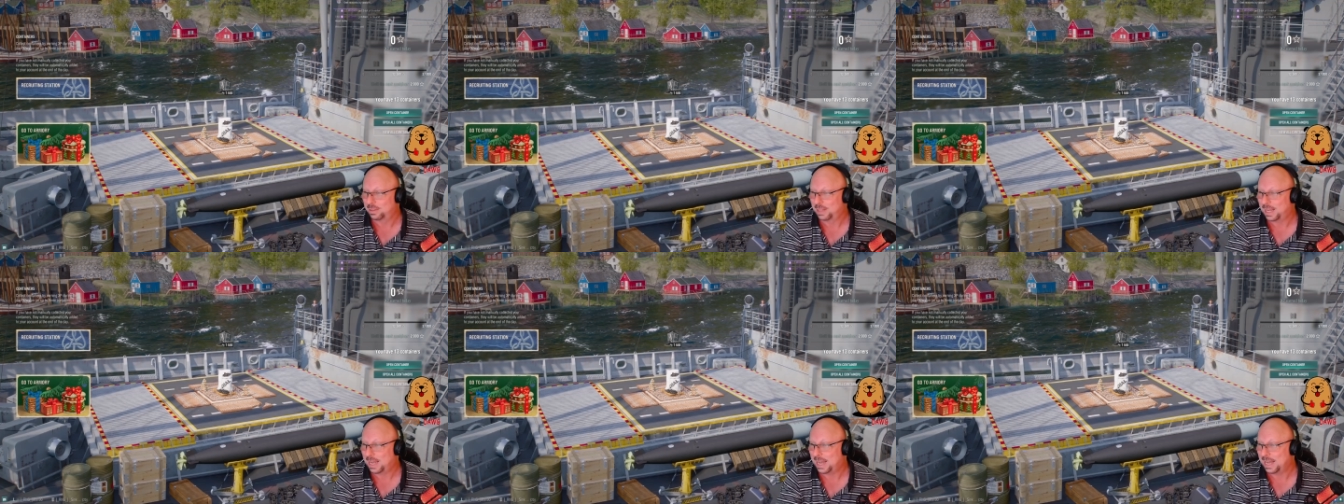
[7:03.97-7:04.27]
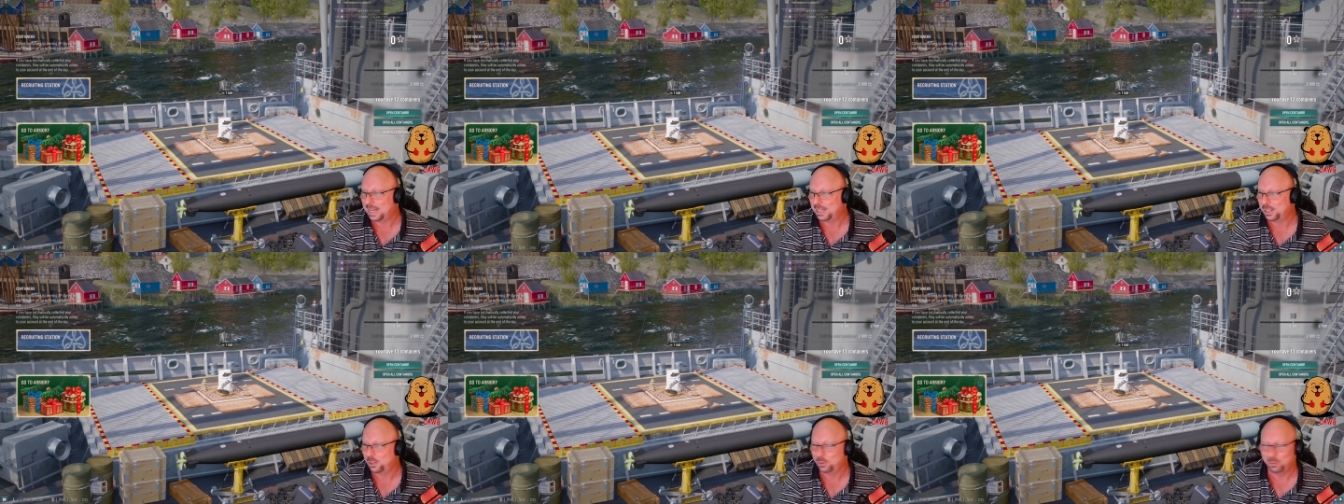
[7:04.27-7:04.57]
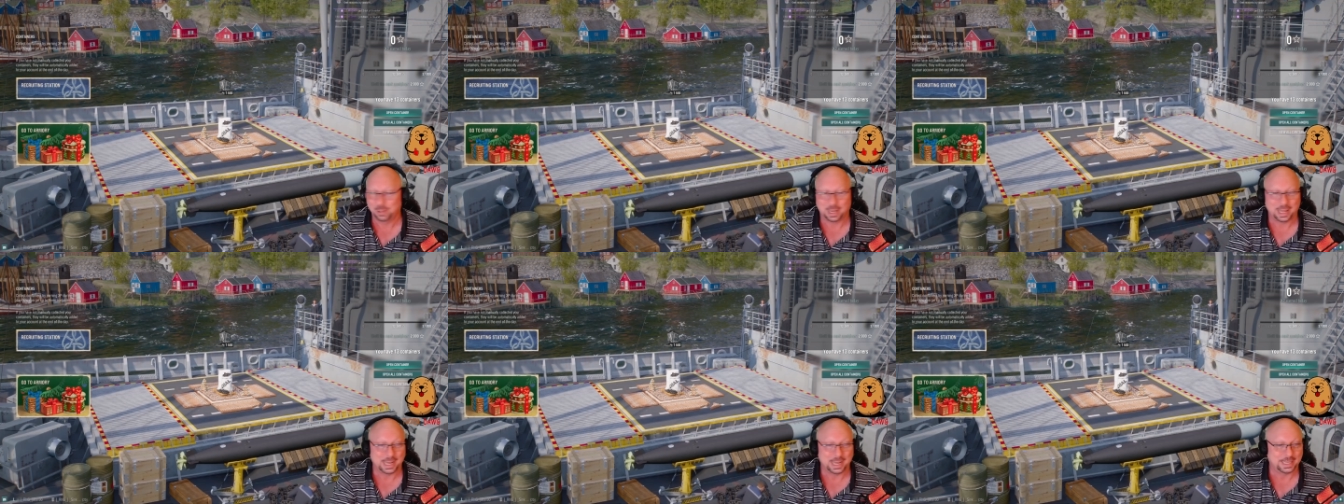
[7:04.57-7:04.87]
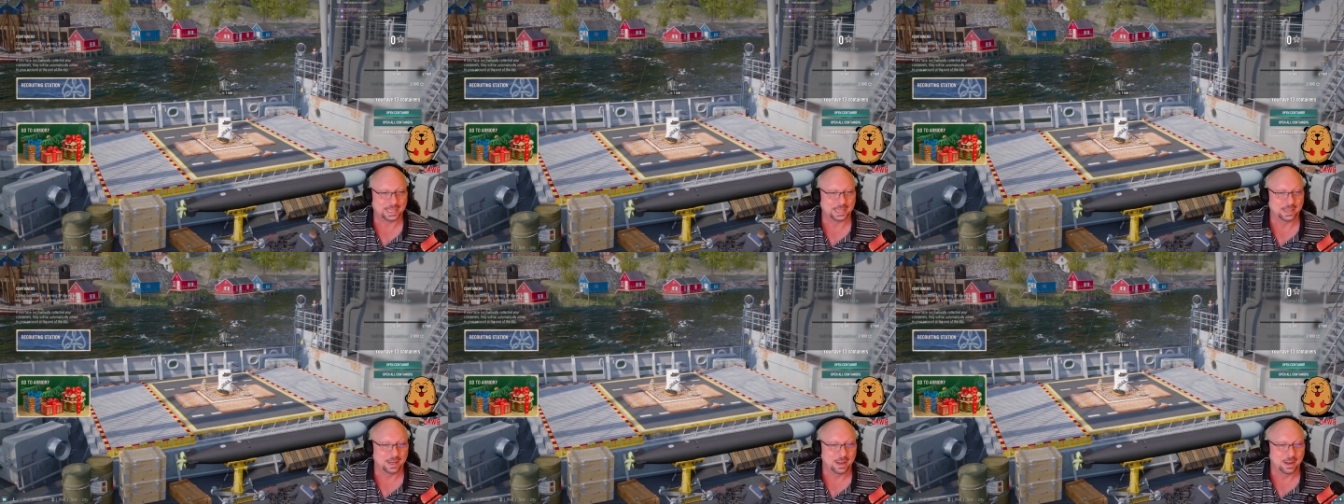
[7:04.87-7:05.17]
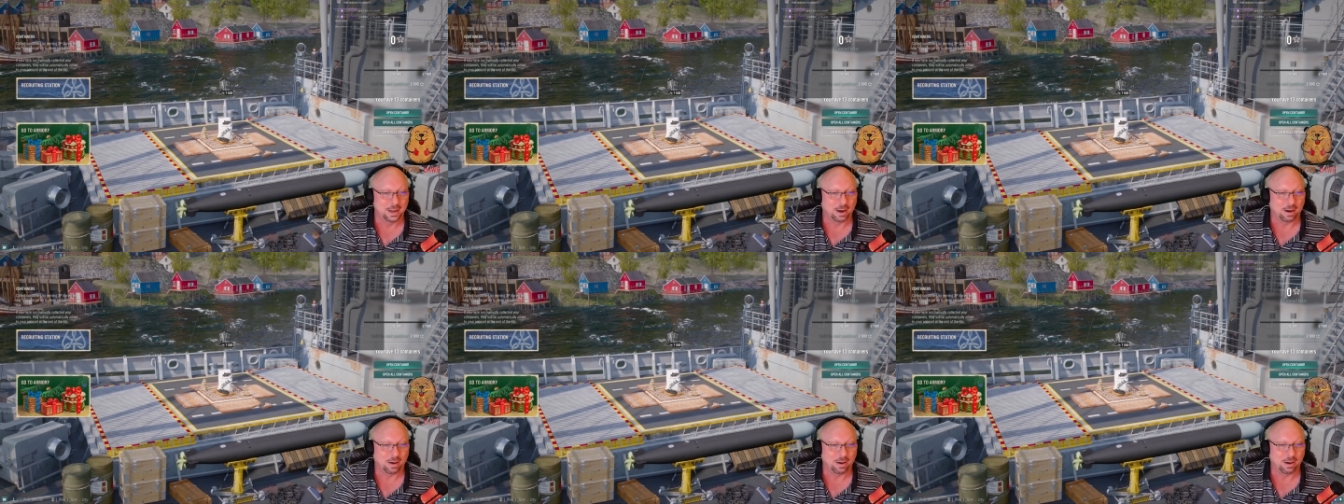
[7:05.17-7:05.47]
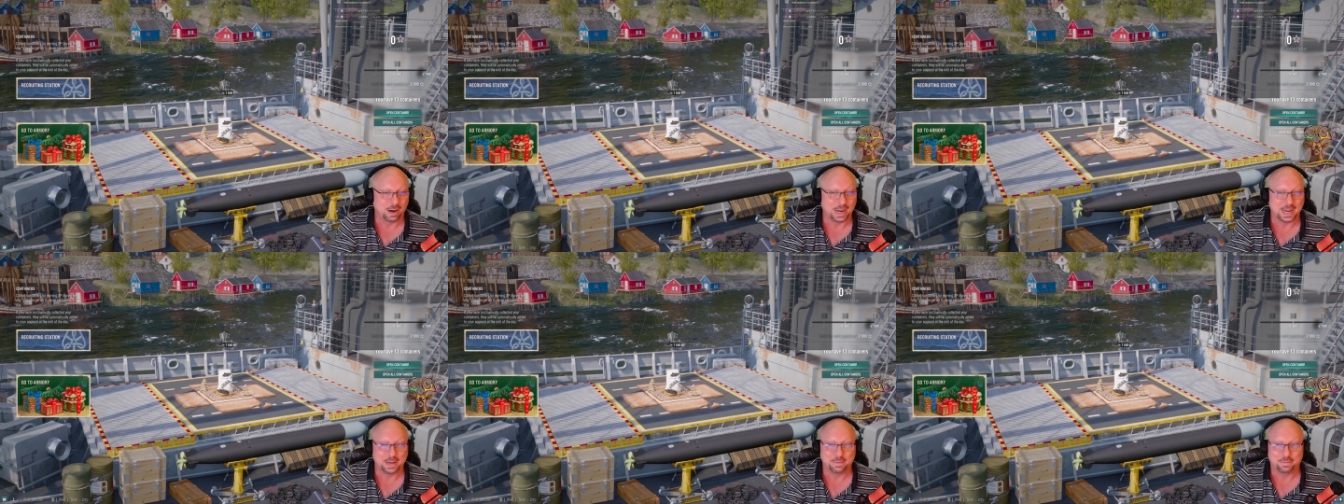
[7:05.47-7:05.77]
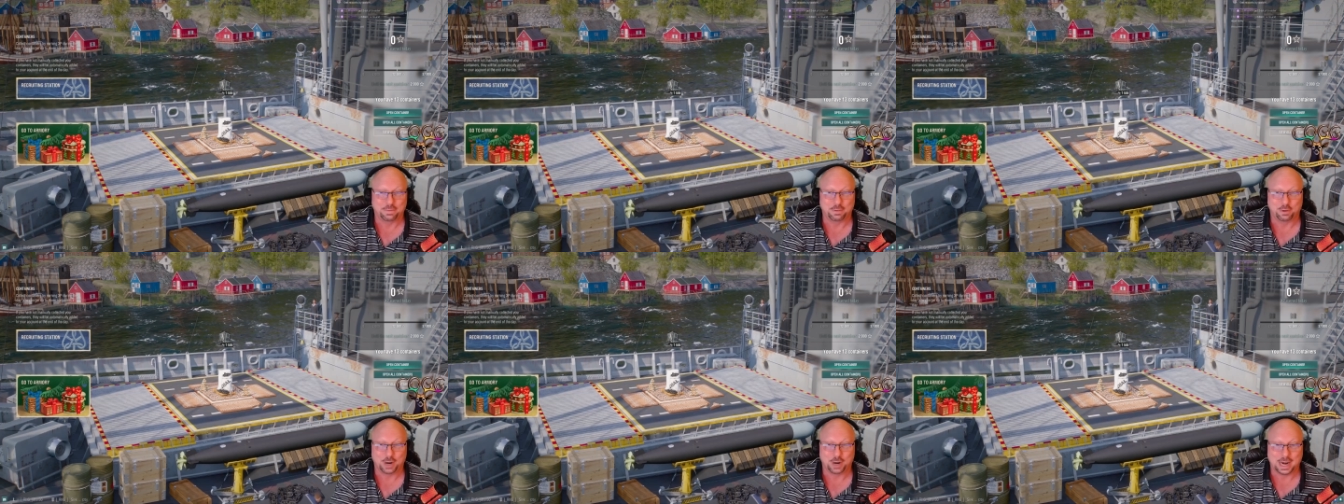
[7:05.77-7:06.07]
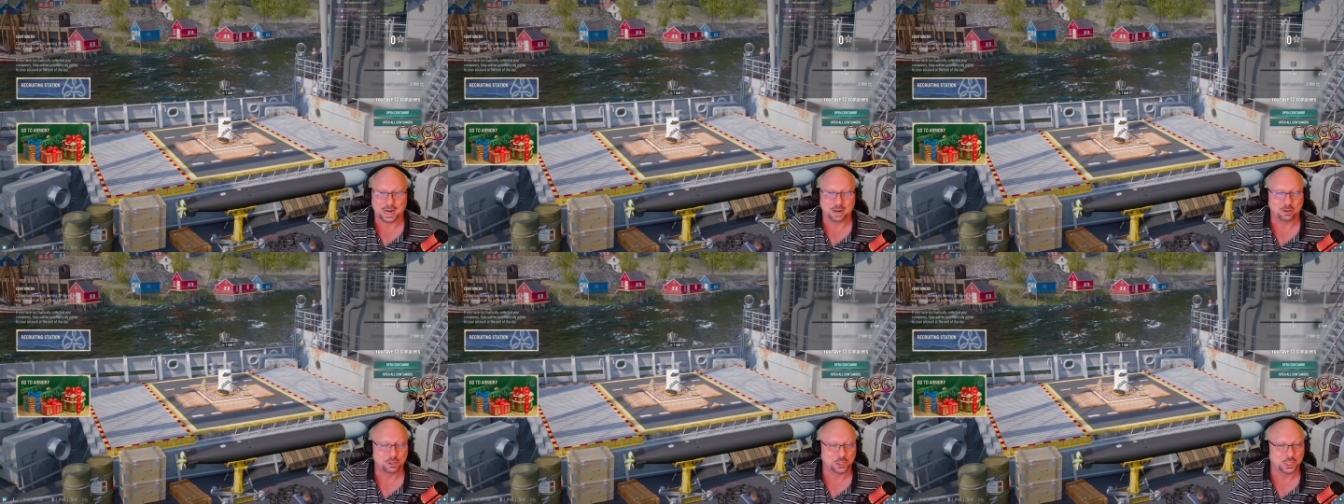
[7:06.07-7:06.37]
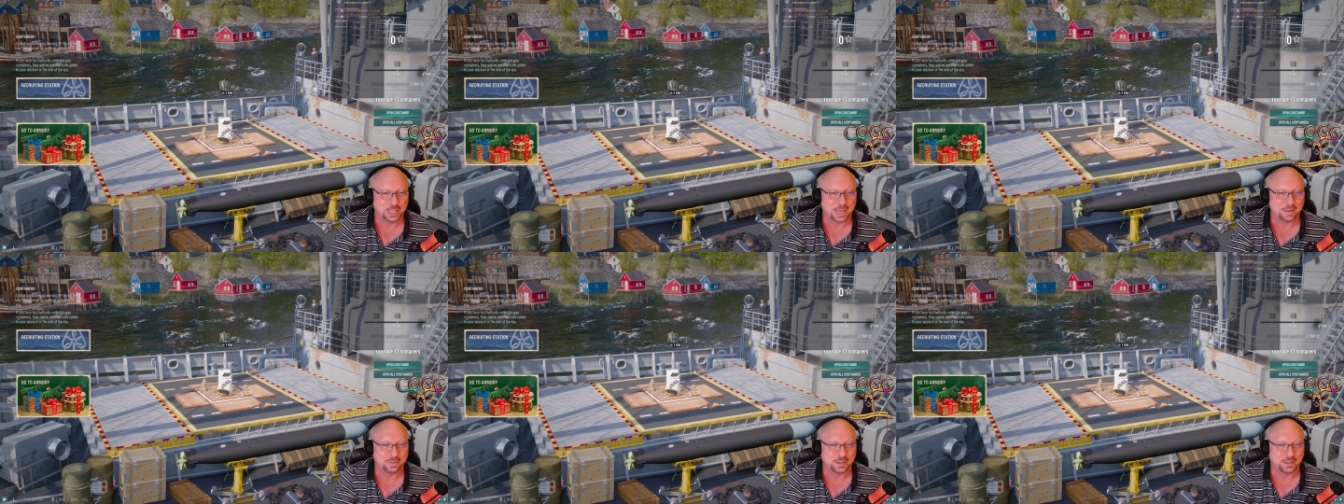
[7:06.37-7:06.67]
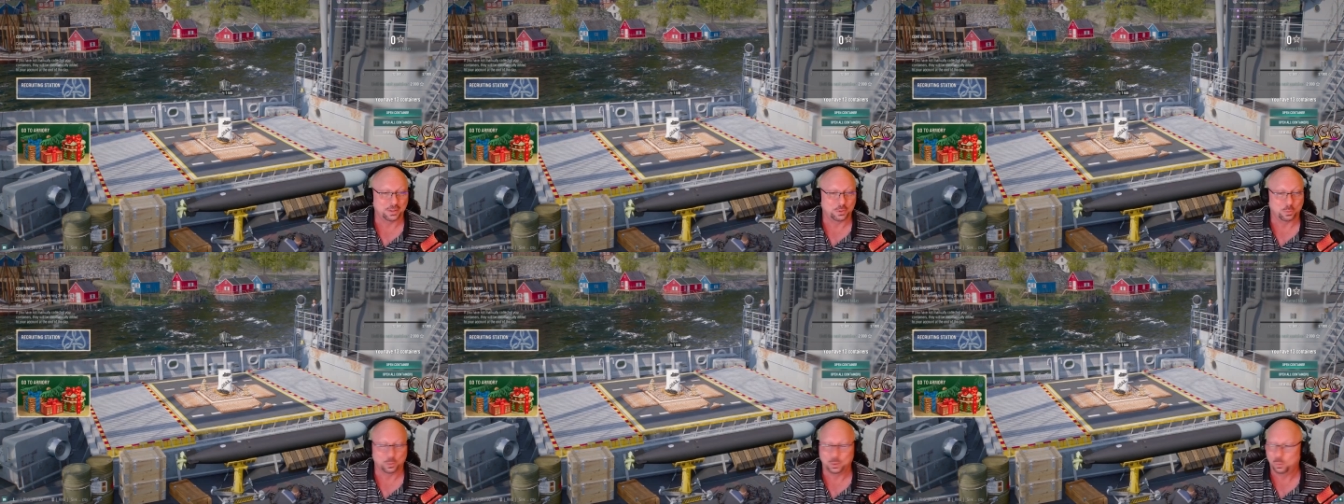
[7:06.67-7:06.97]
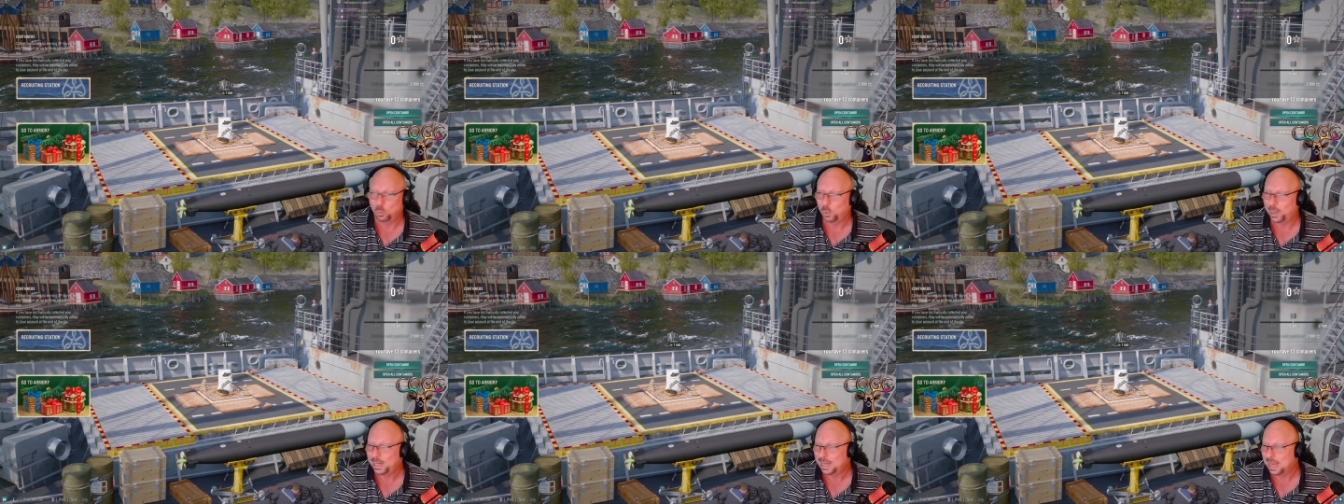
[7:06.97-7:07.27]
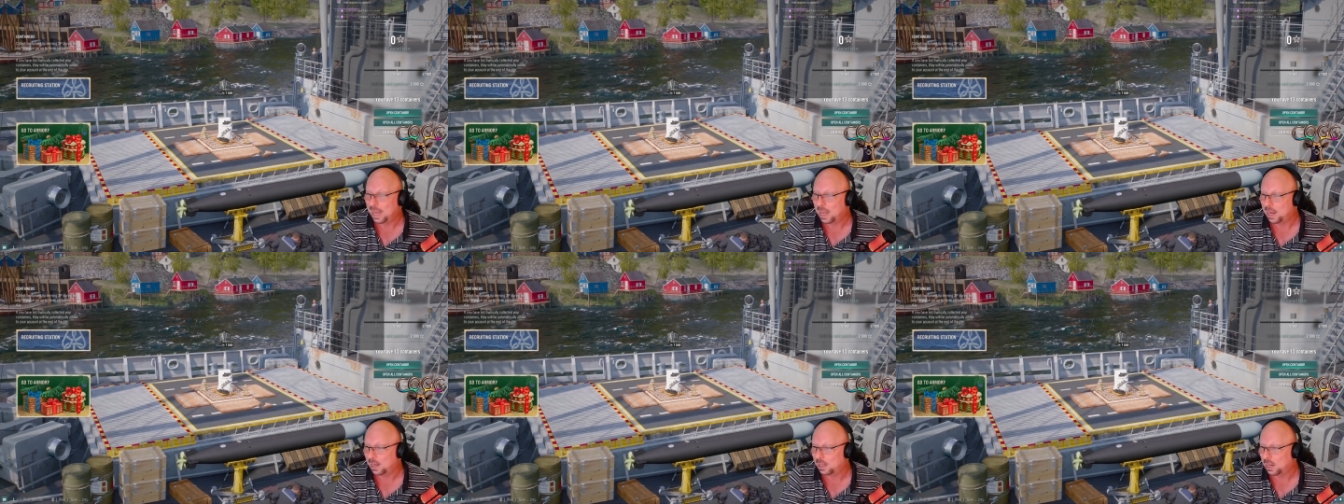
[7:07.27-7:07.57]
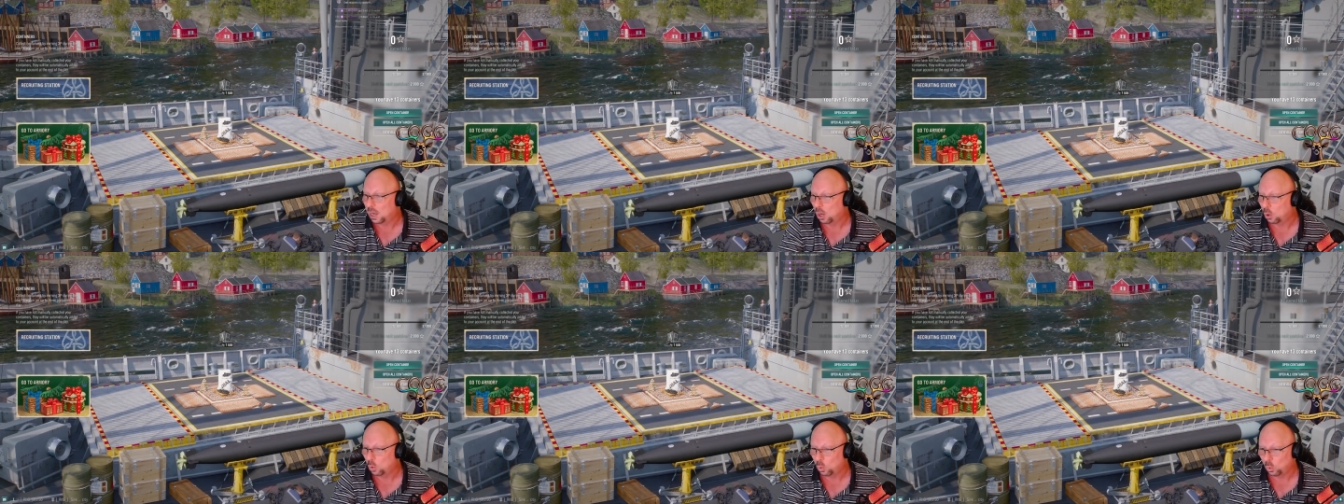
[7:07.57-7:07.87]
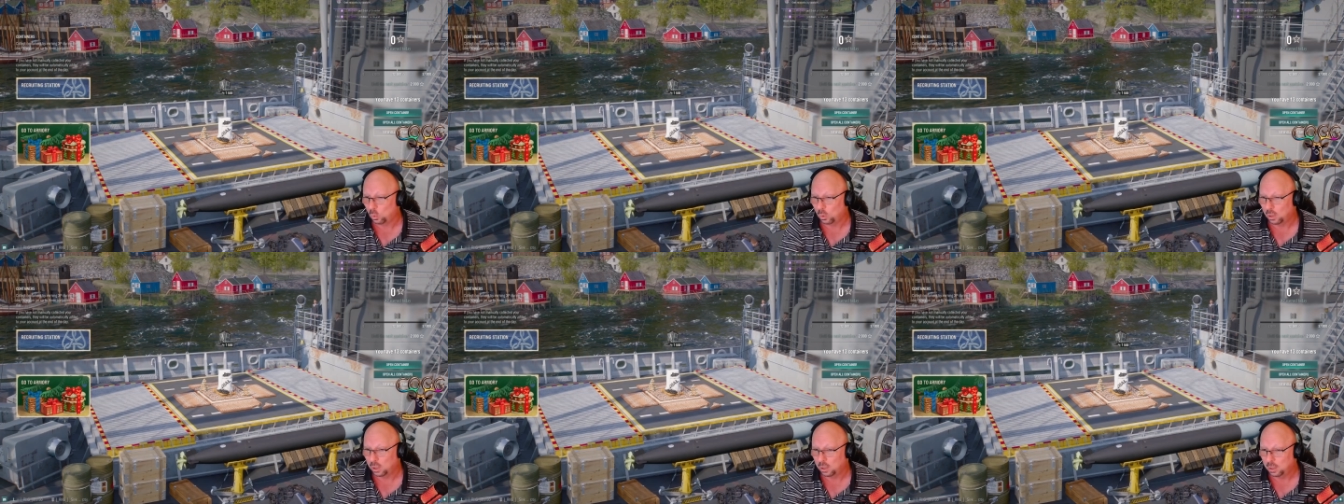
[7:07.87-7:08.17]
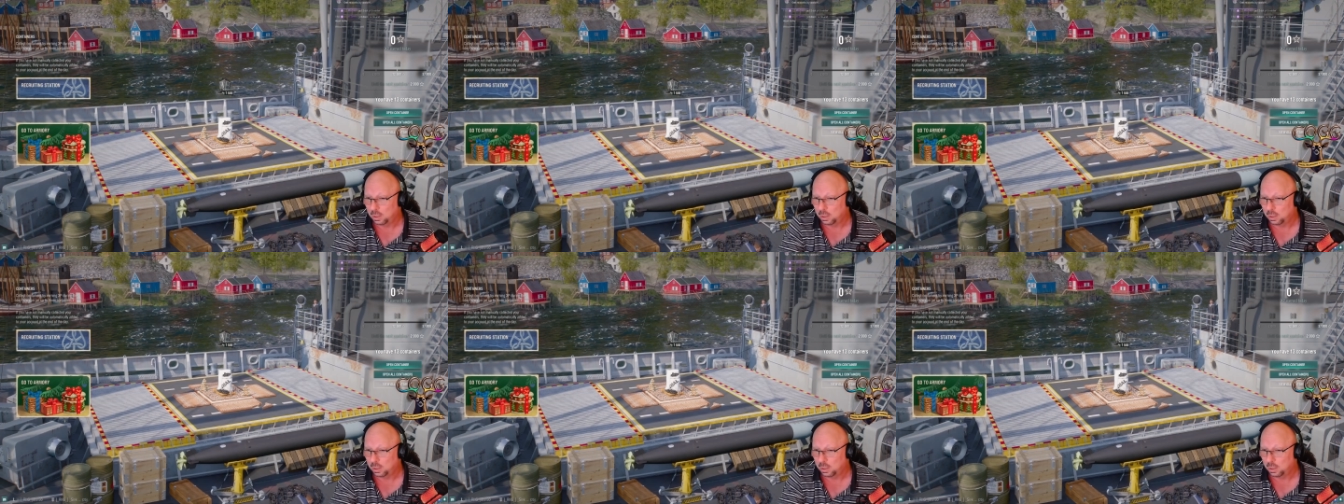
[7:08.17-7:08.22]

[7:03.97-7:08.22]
I do like it. All right, for our 7th one, we got coal.